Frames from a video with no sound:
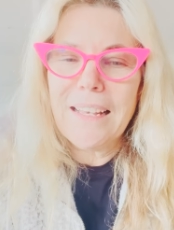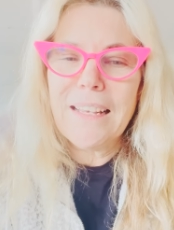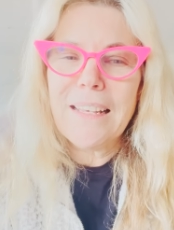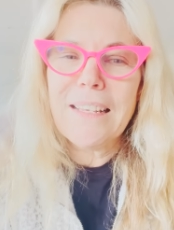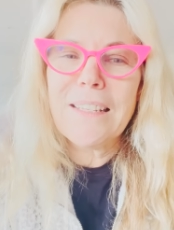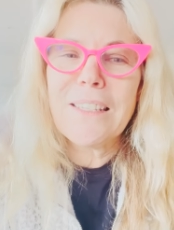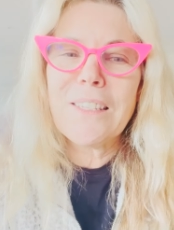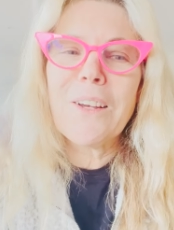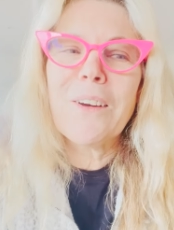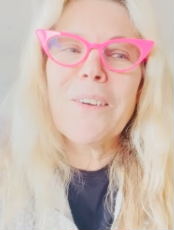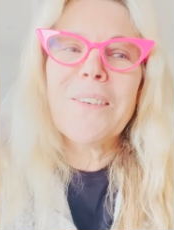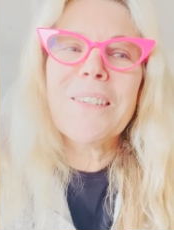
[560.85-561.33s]

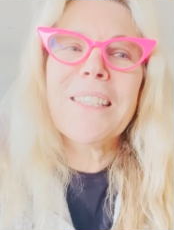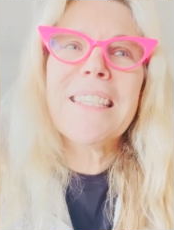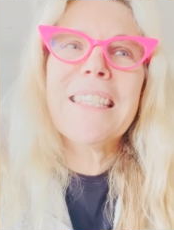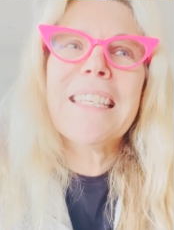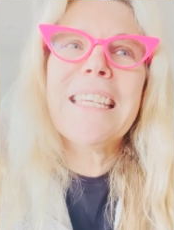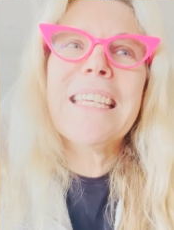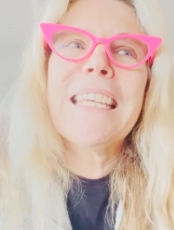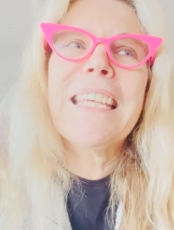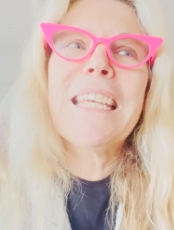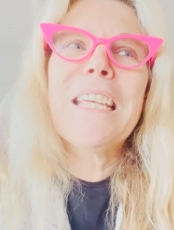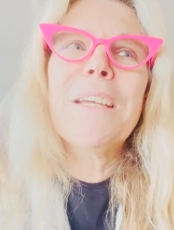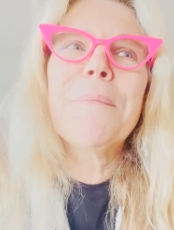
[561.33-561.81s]
So I was
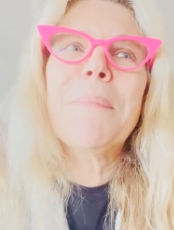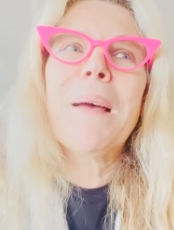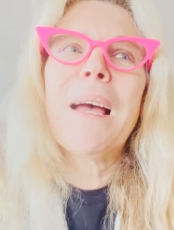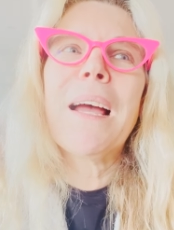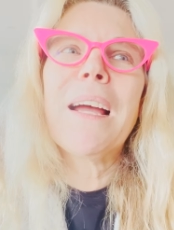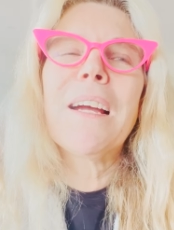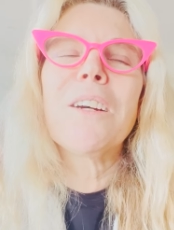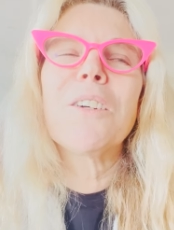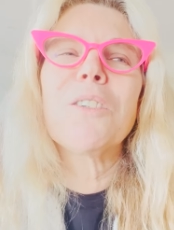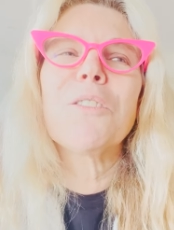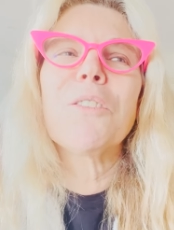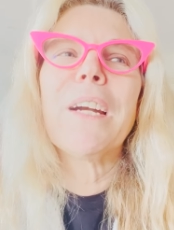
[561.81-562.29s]
thinking
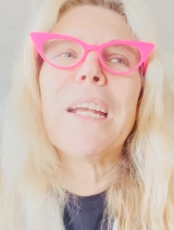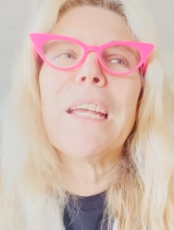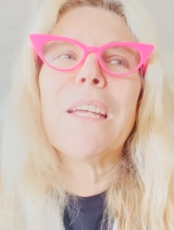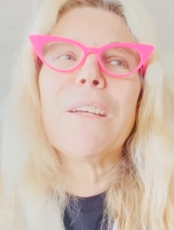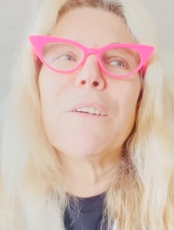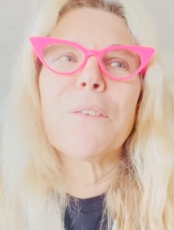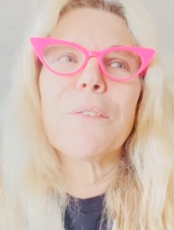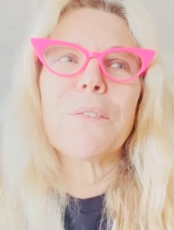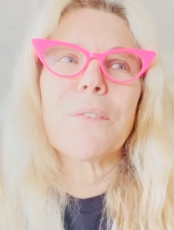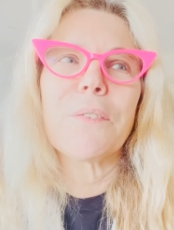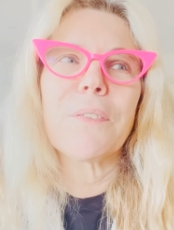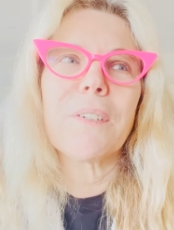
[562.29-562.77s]
about
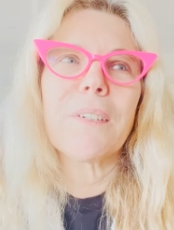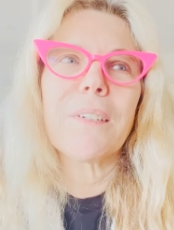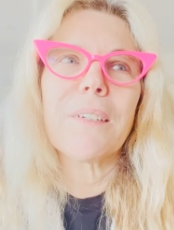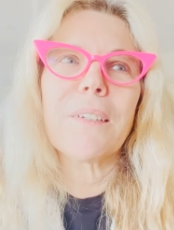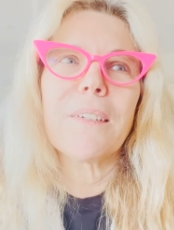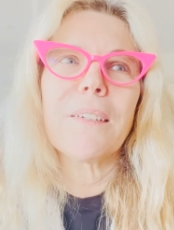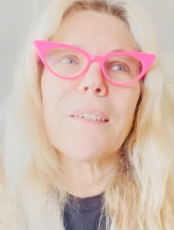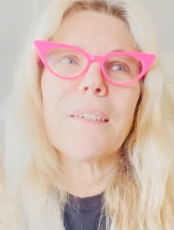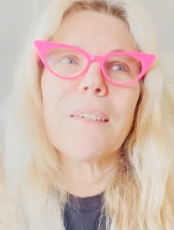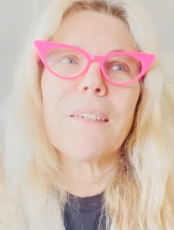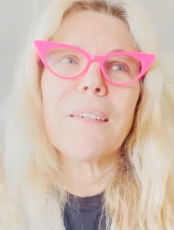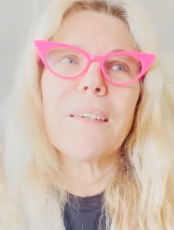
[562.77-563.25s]
grief.
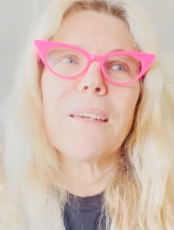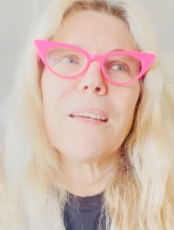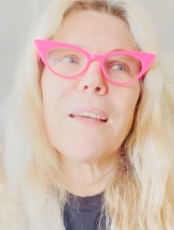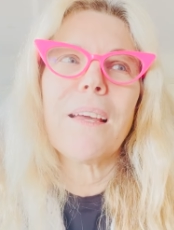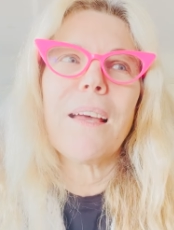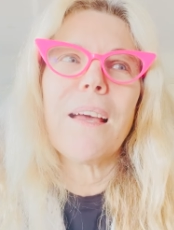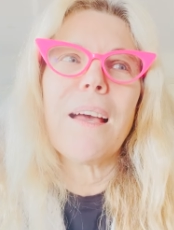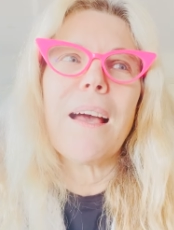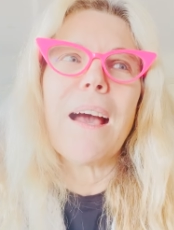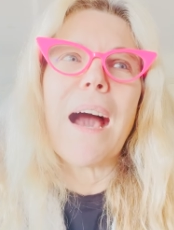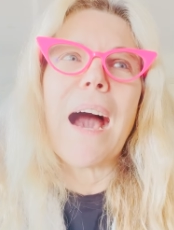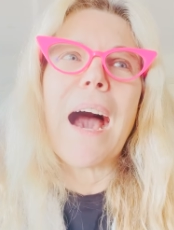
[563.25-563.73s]

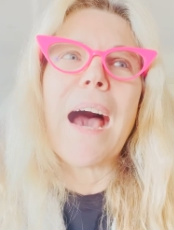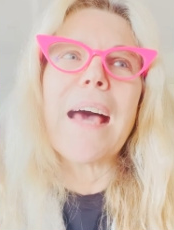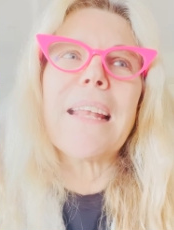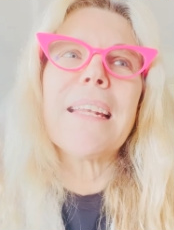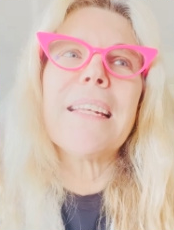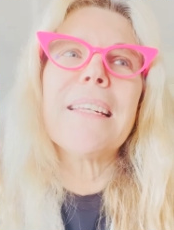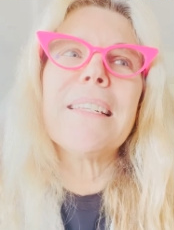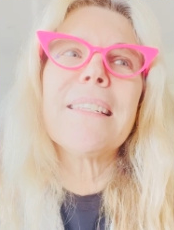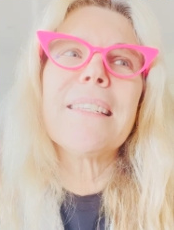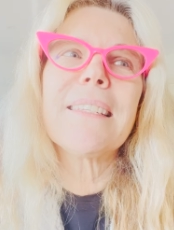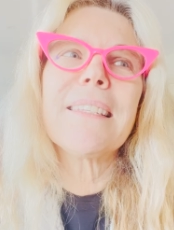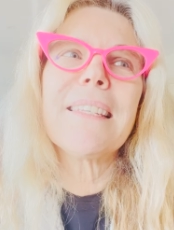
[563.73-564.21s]
And
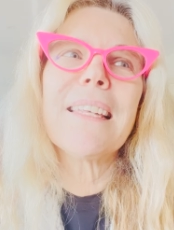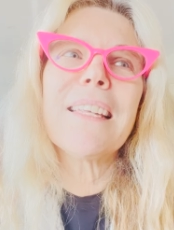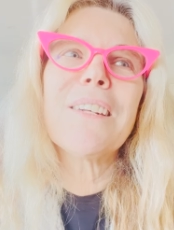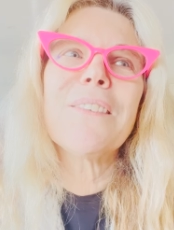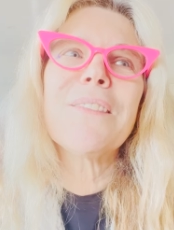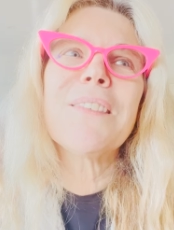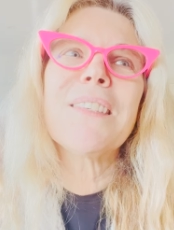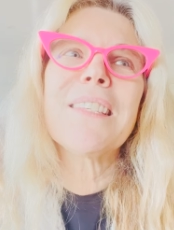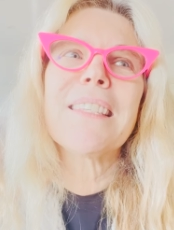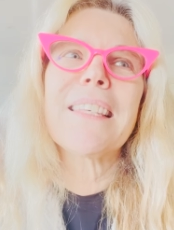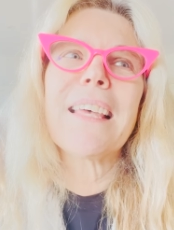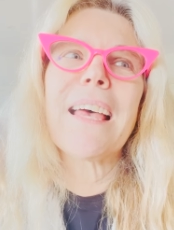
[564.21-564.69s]
instead of
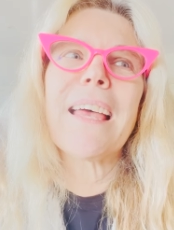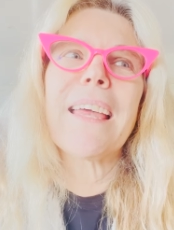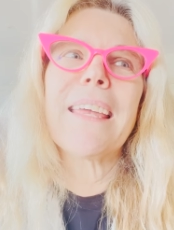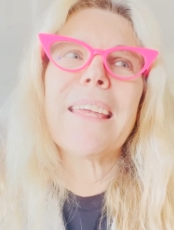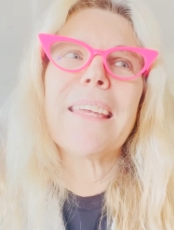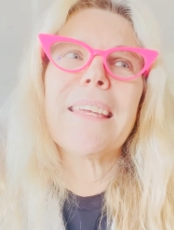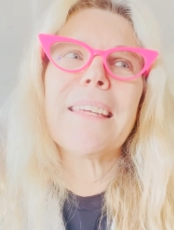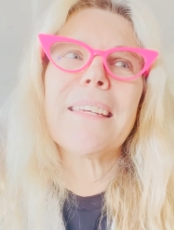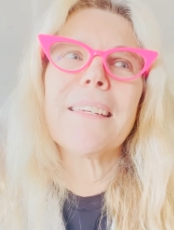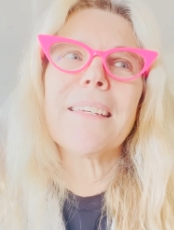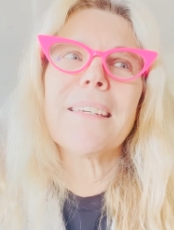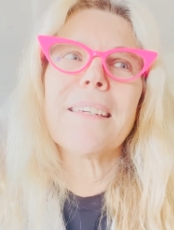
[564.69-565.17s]

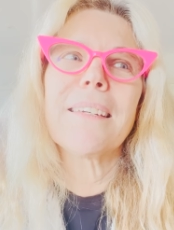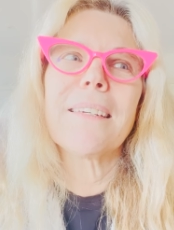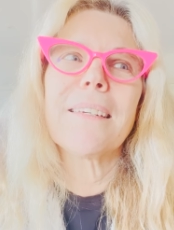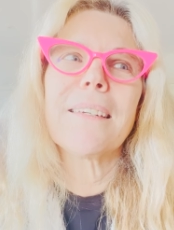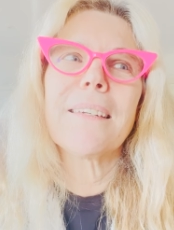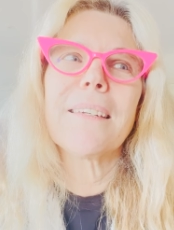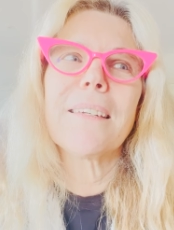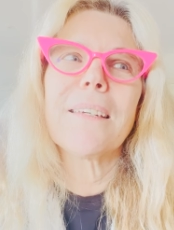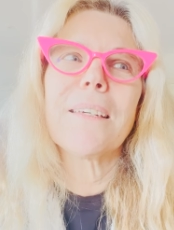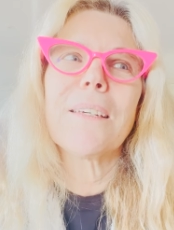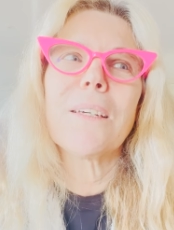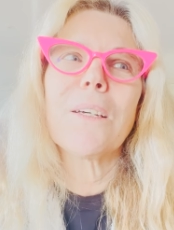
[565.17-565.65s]
saying
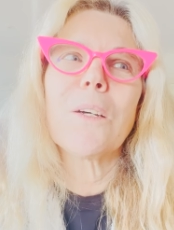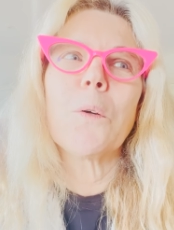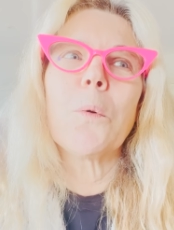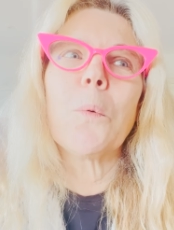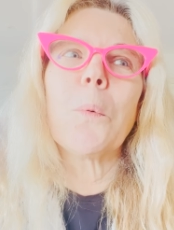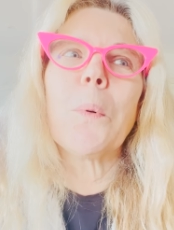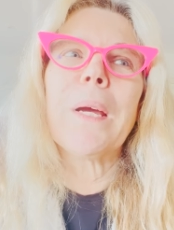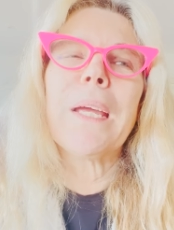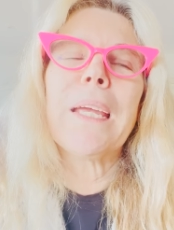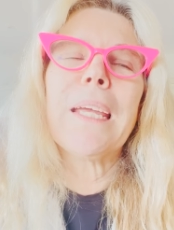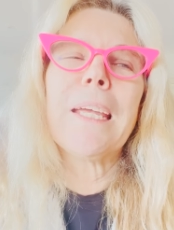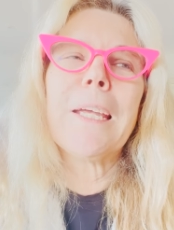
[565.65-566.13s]

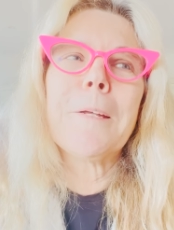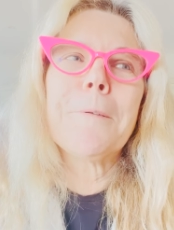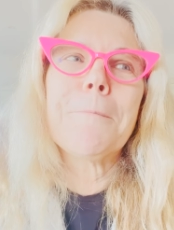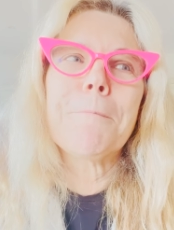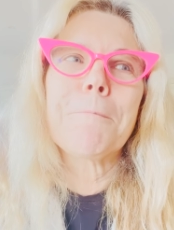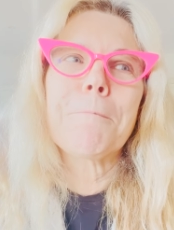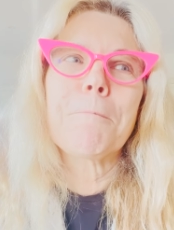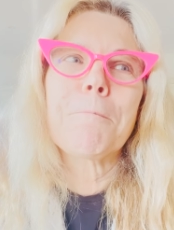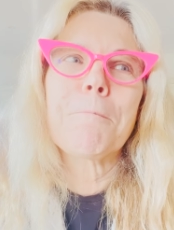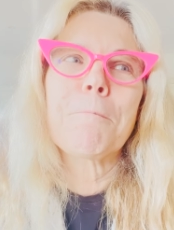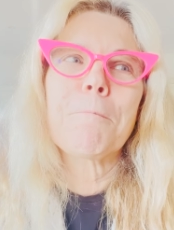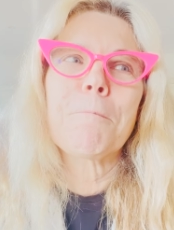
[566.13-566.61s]

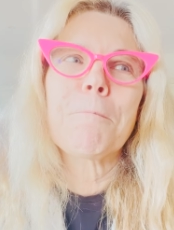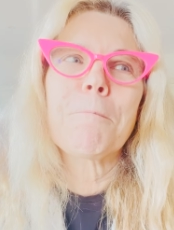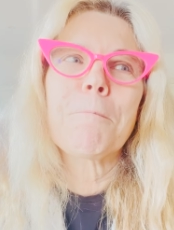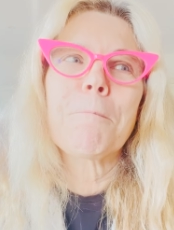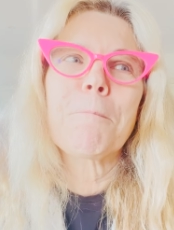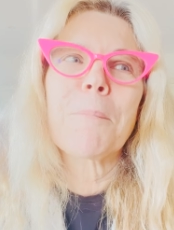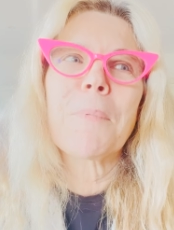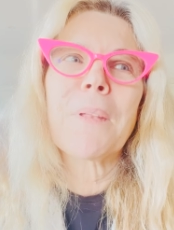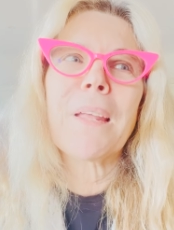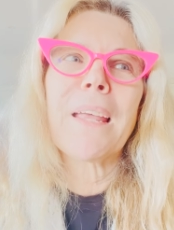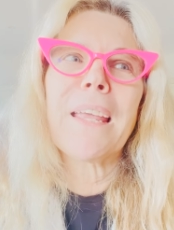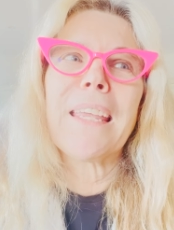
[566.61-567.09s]
we
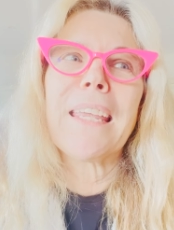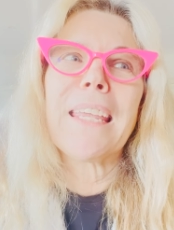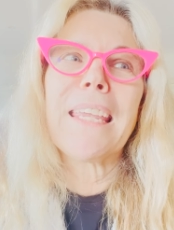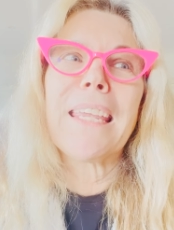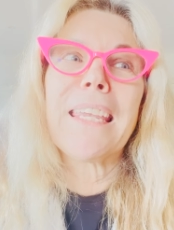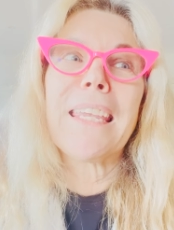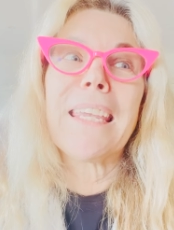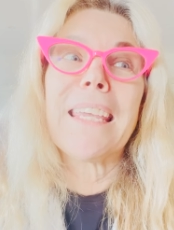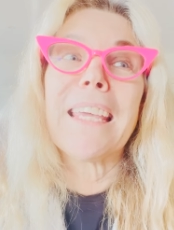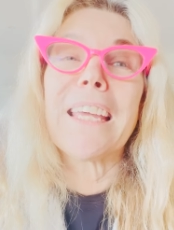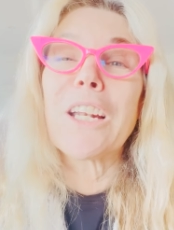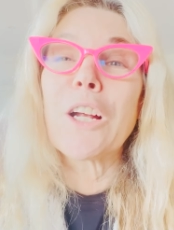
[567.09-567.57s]

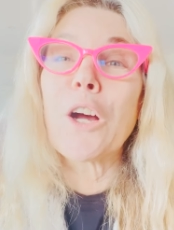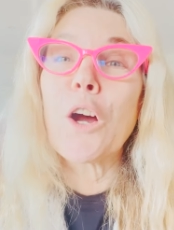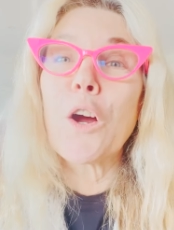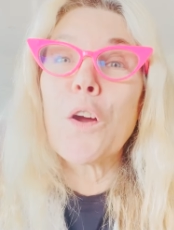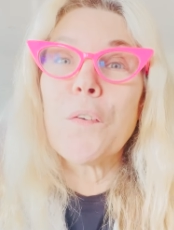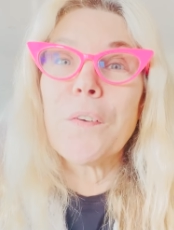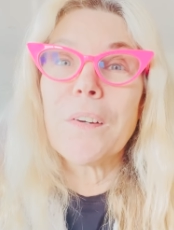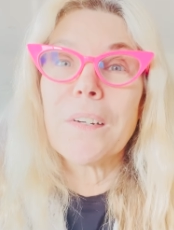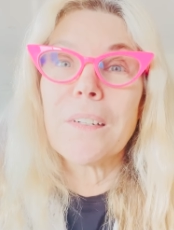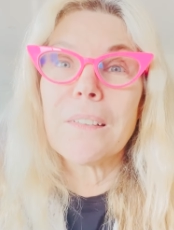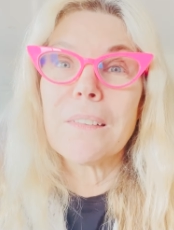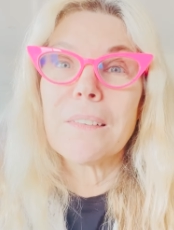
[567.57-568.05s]
get
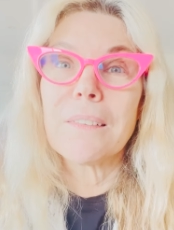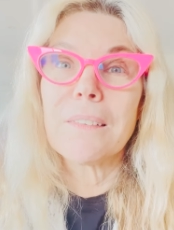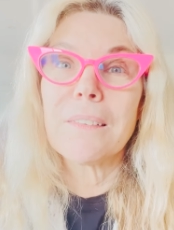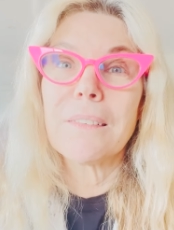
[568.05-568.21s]
over